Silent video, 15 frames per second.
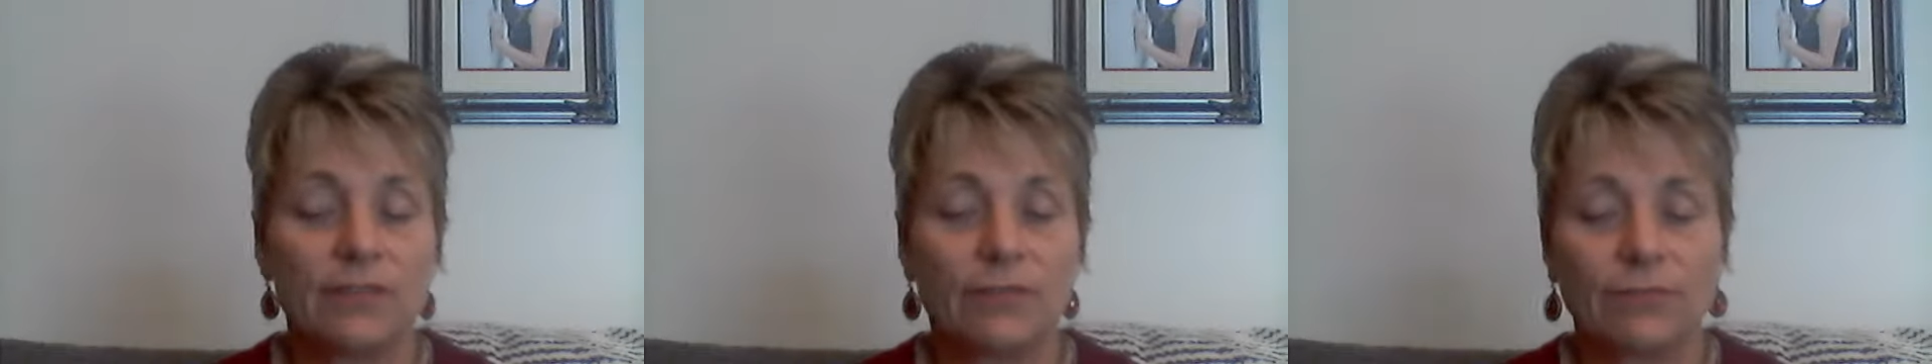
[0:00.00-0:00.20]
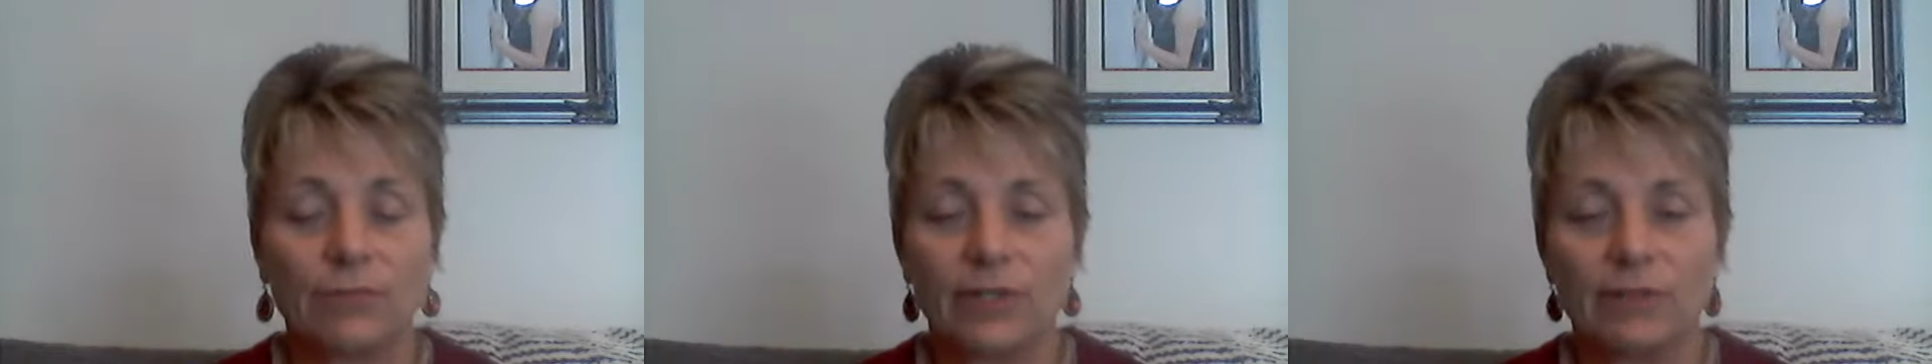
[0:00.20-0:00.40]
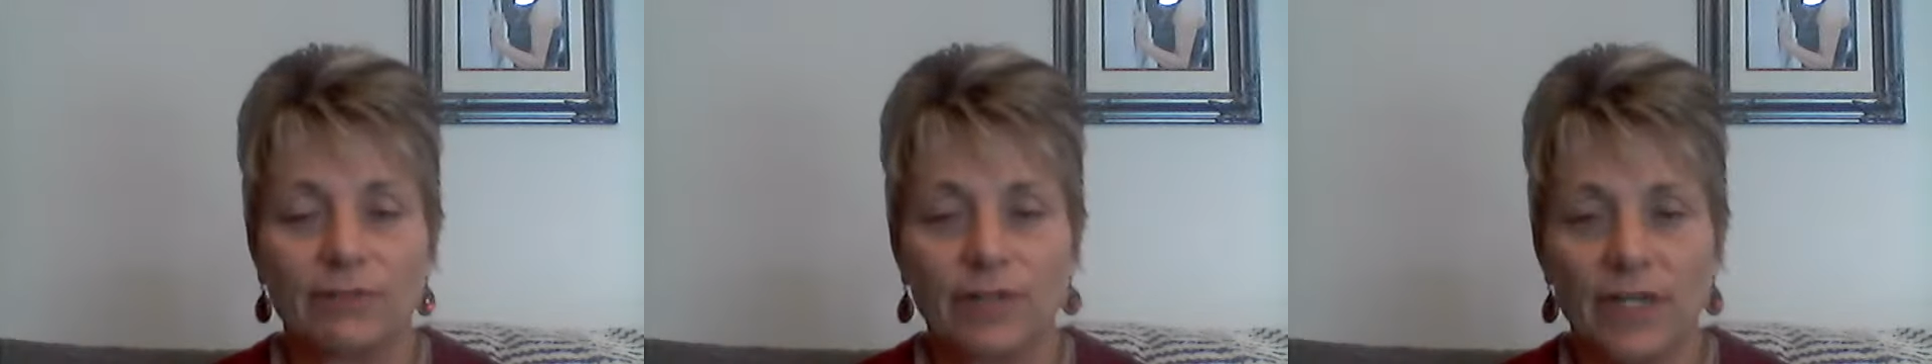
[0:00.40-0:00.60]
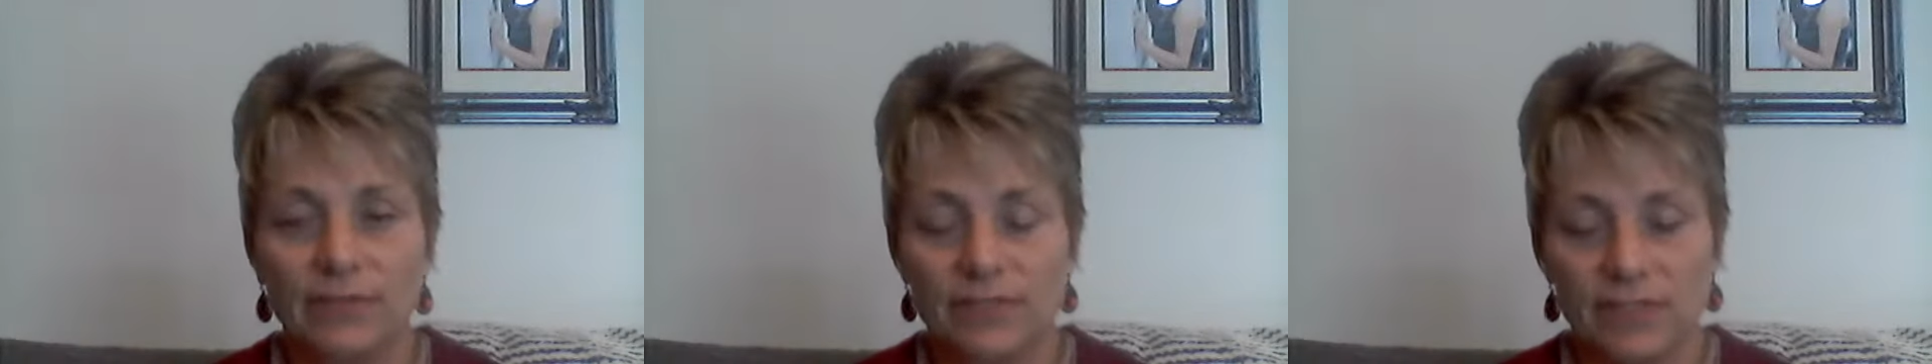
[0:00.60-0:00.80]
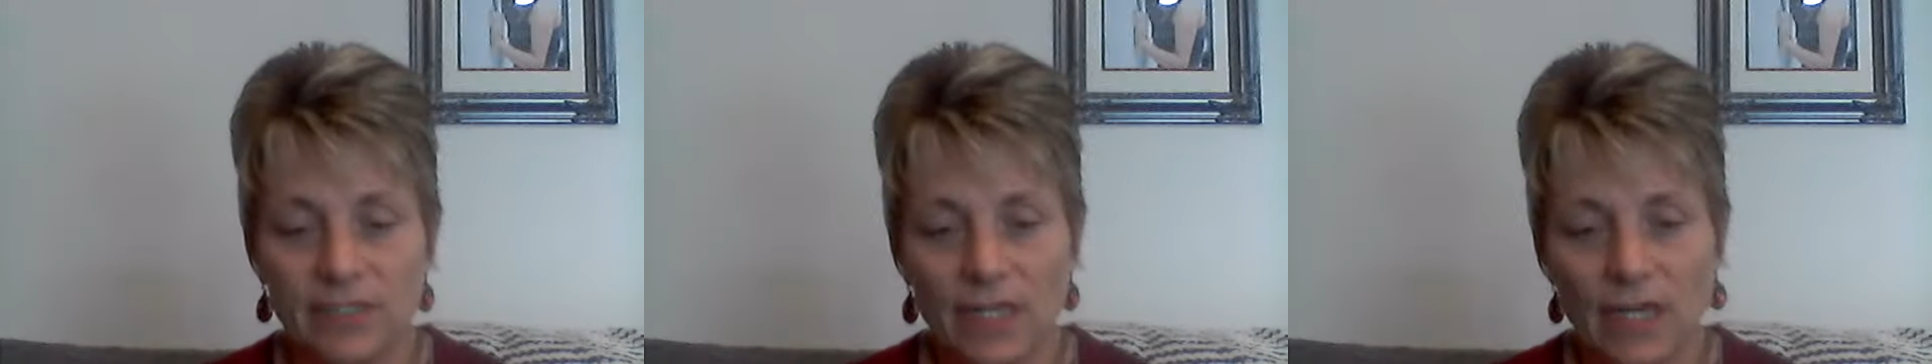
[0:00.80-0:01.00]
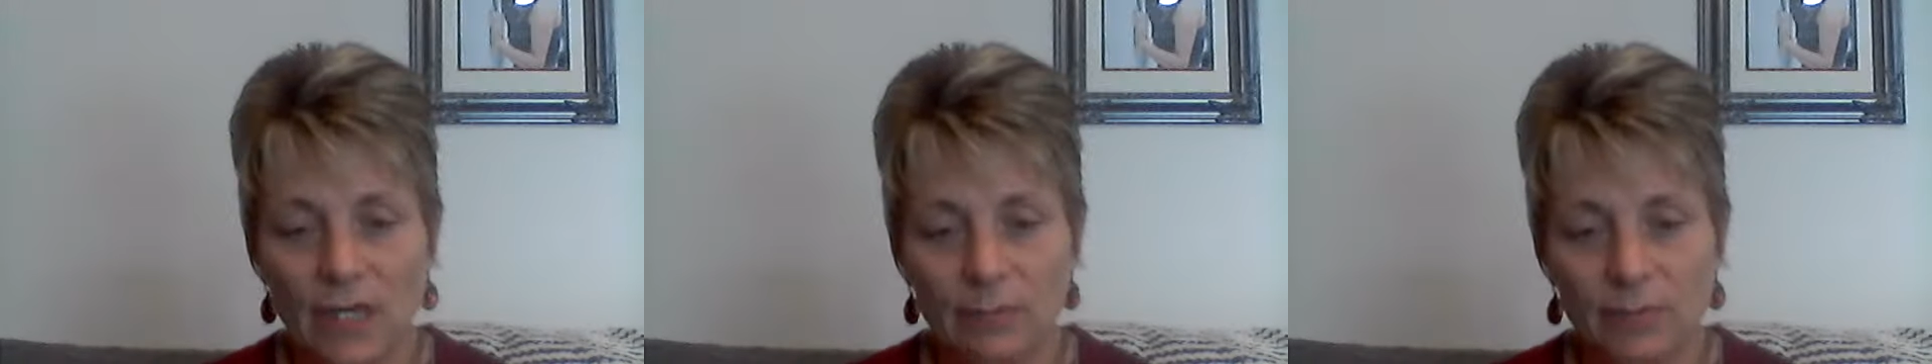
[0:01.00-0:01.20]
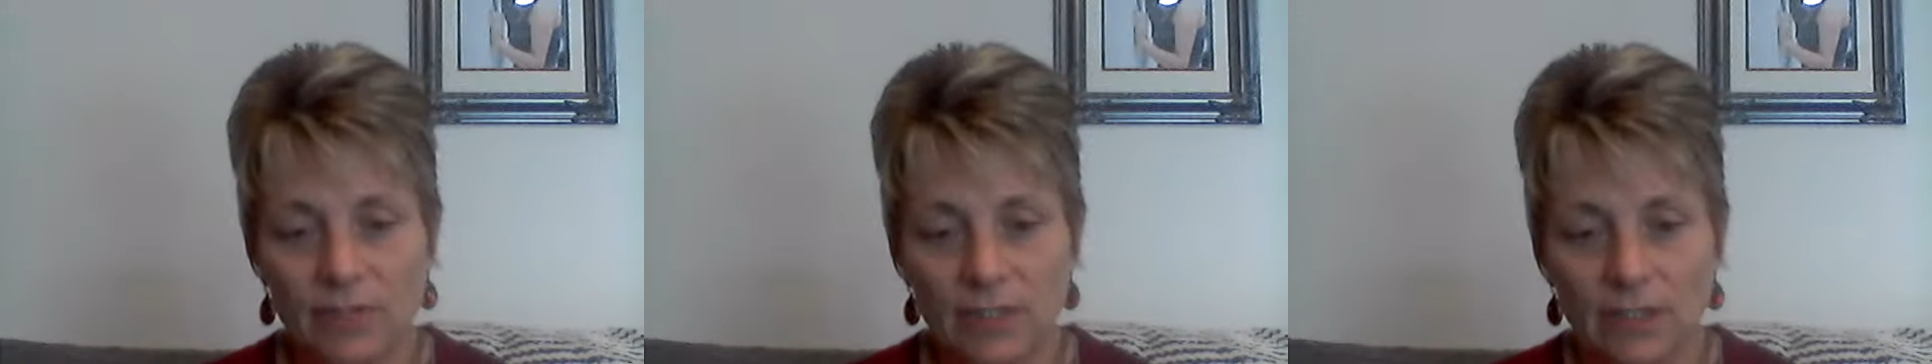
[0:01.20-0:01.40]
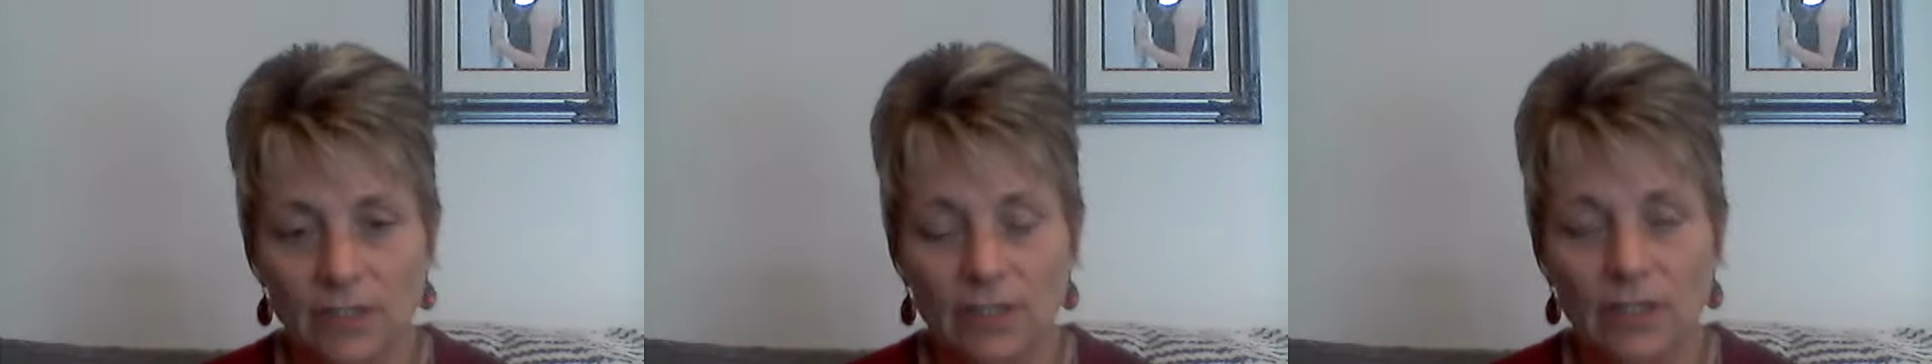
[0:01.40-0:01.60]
of 3 to 5 steps.